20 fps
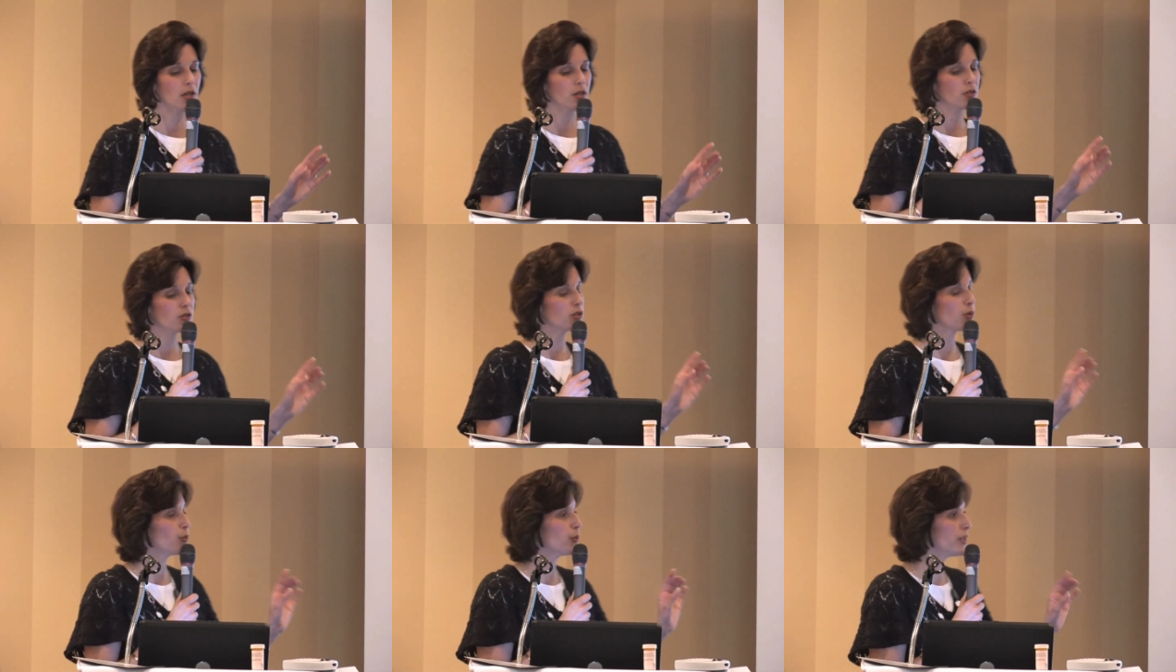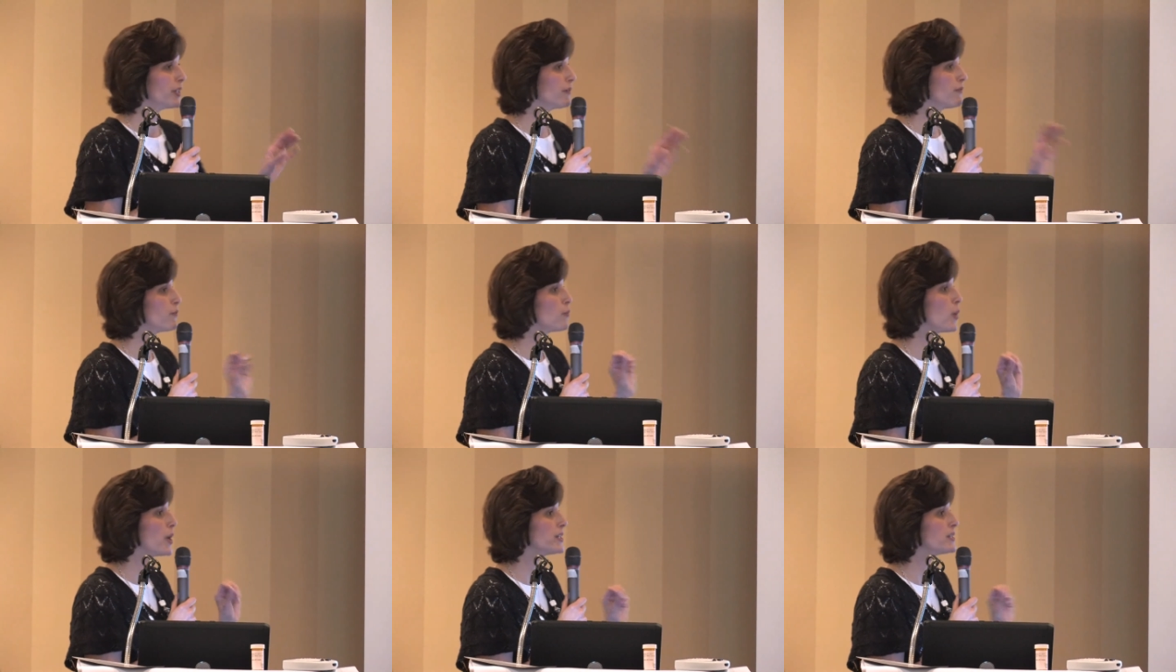So
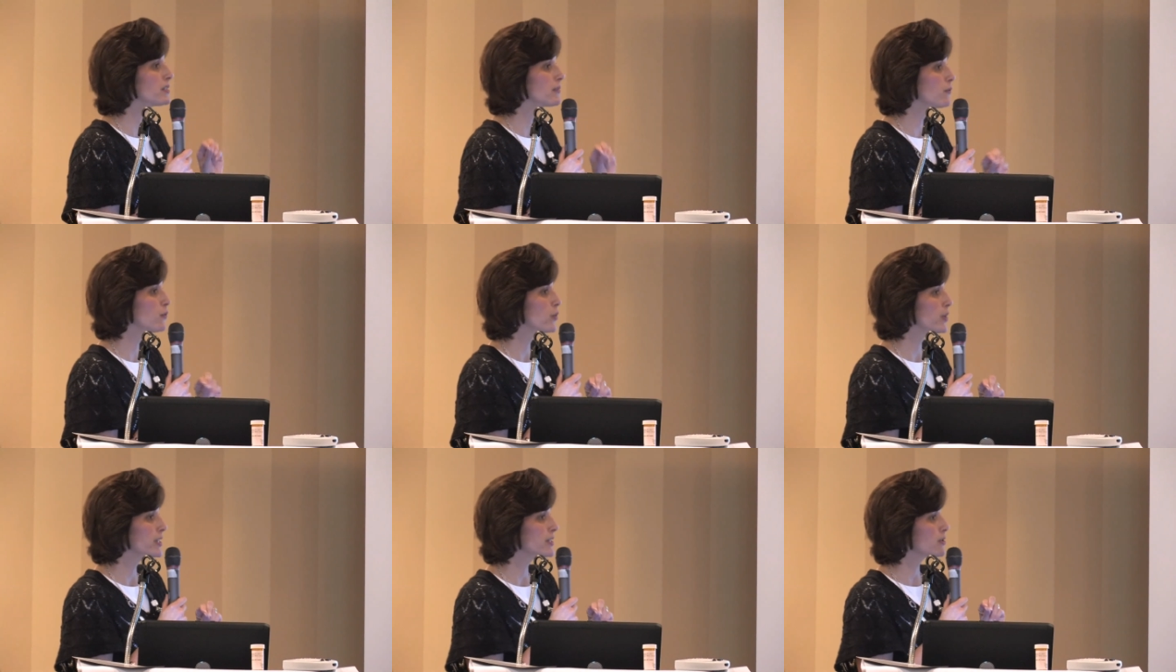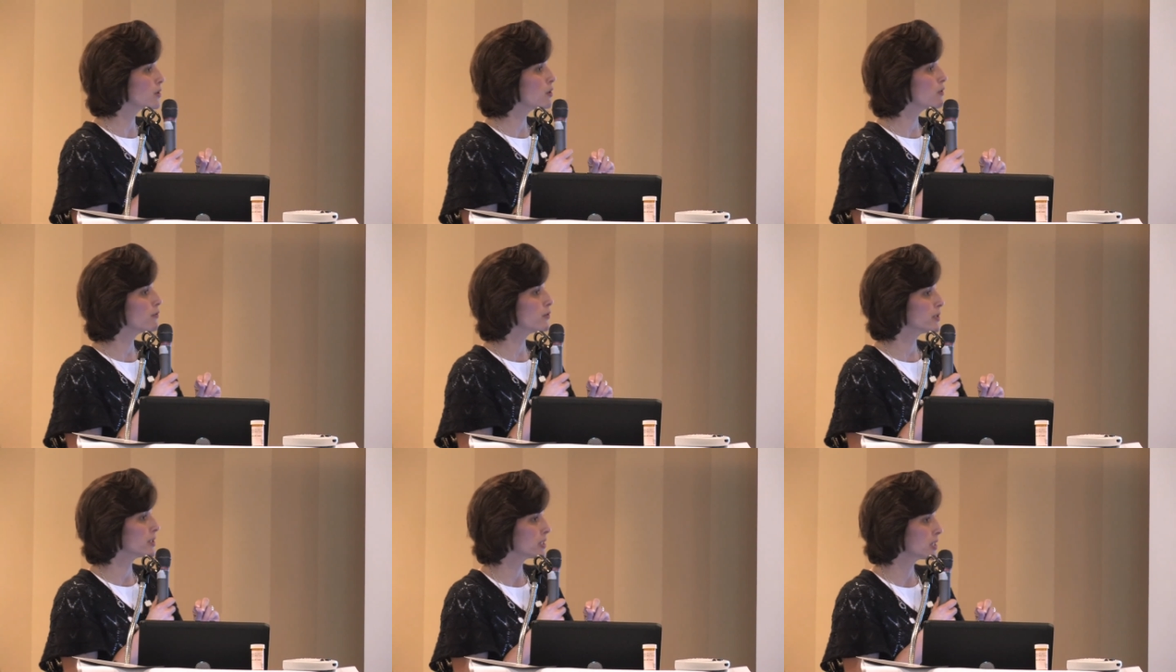once
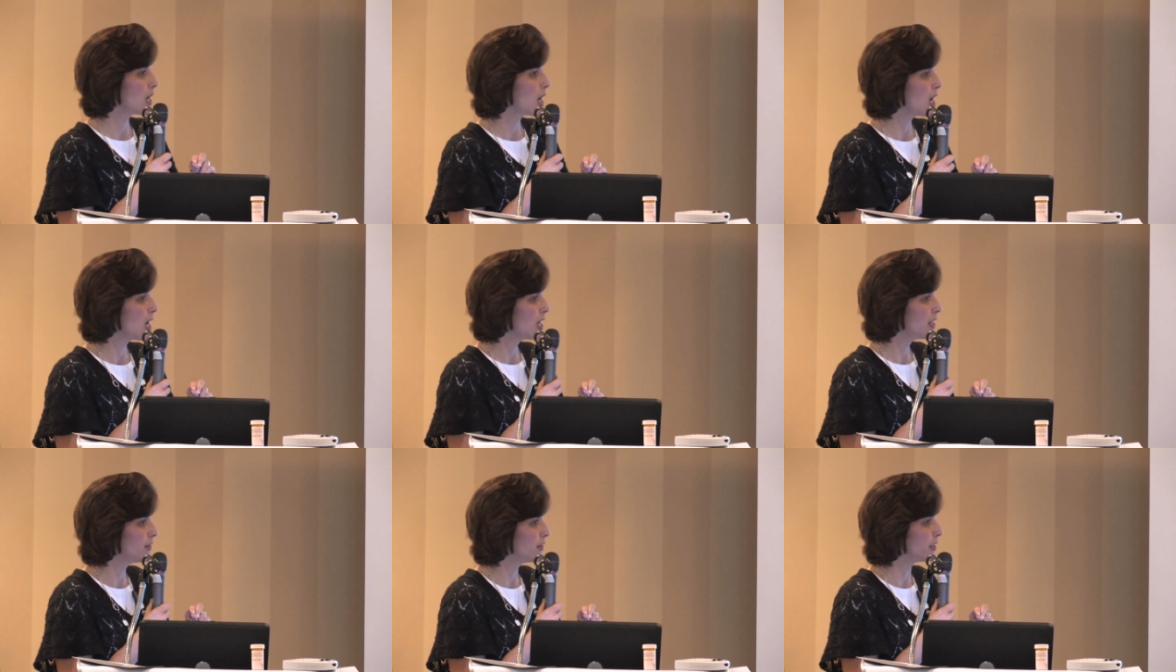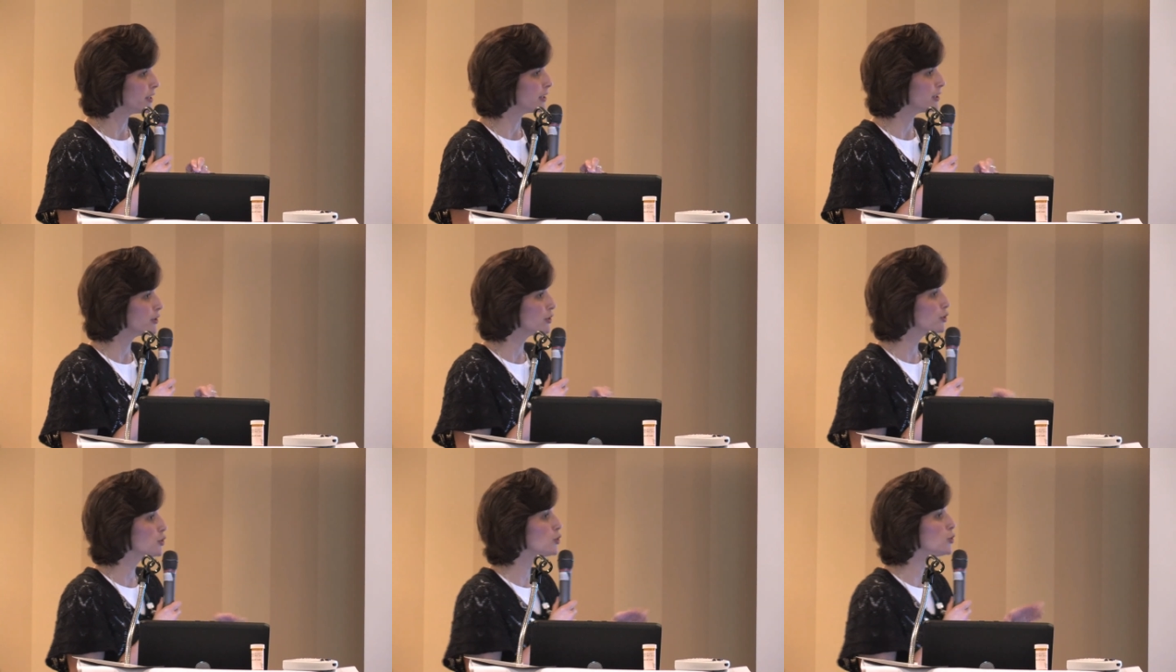VoiceOver is on
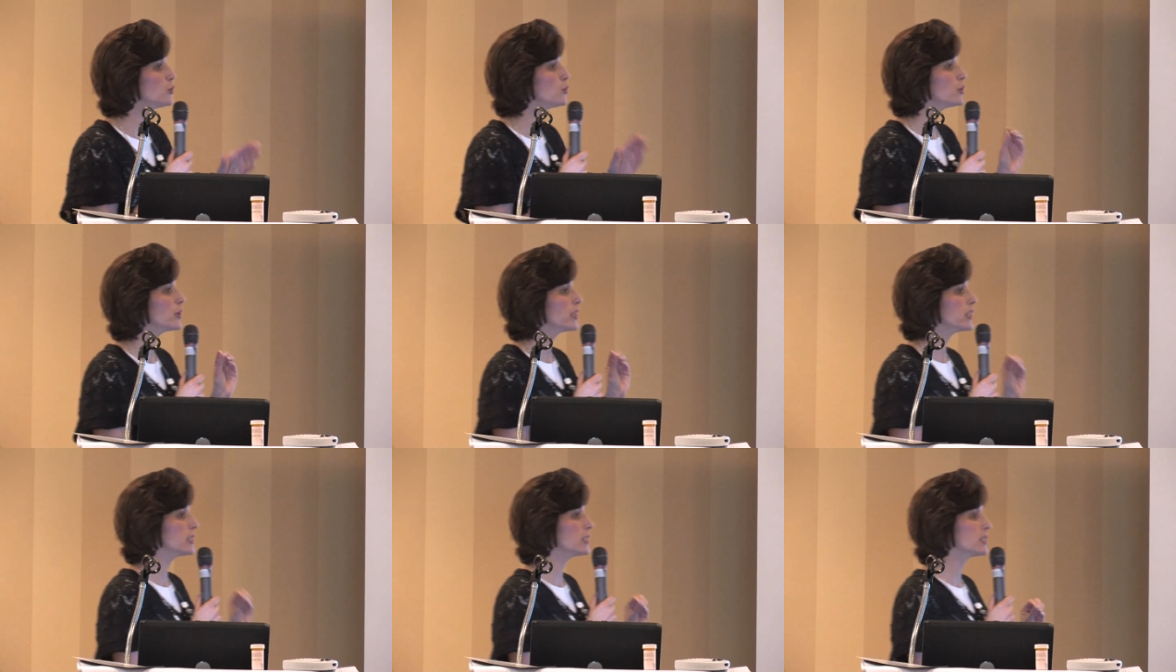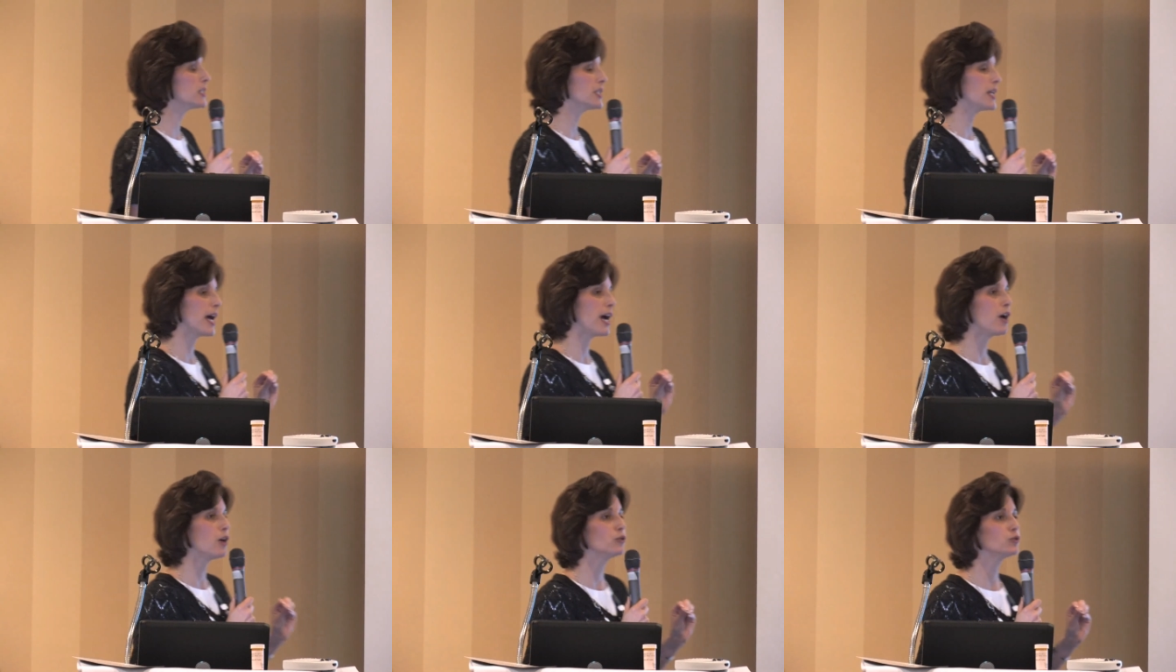there, you can
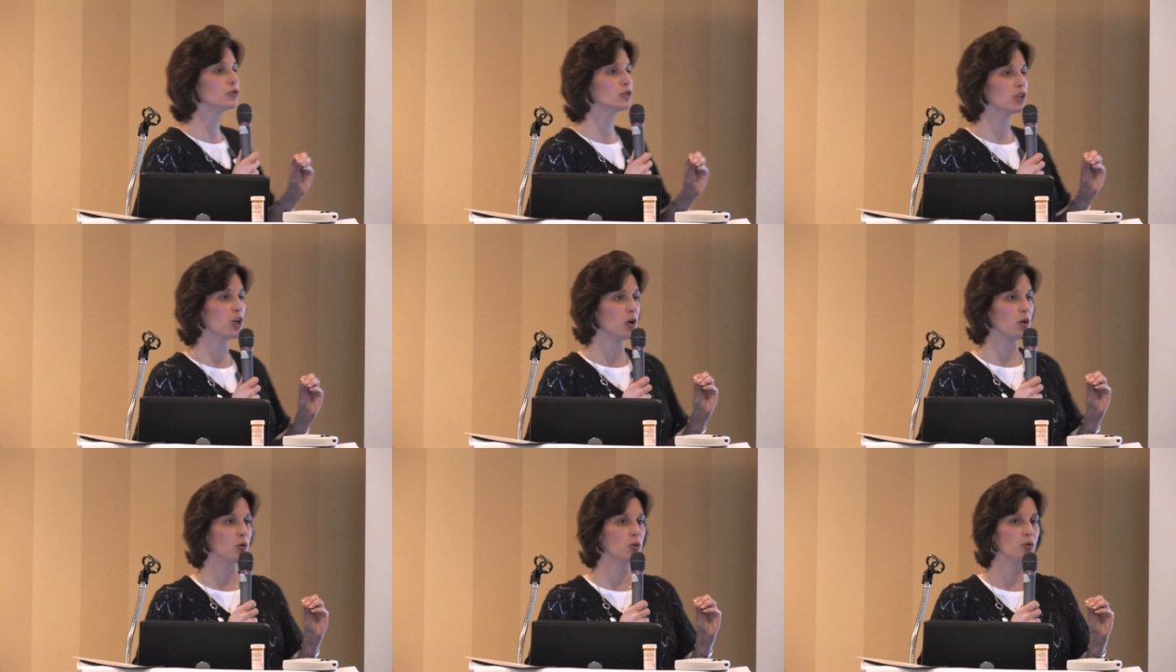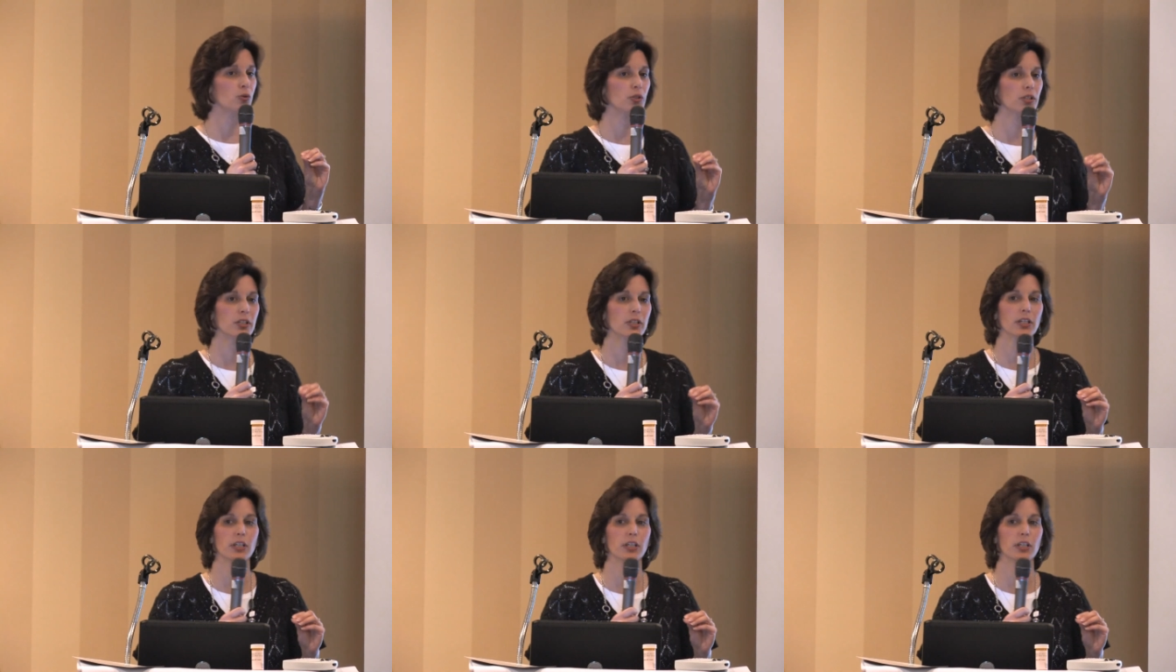download,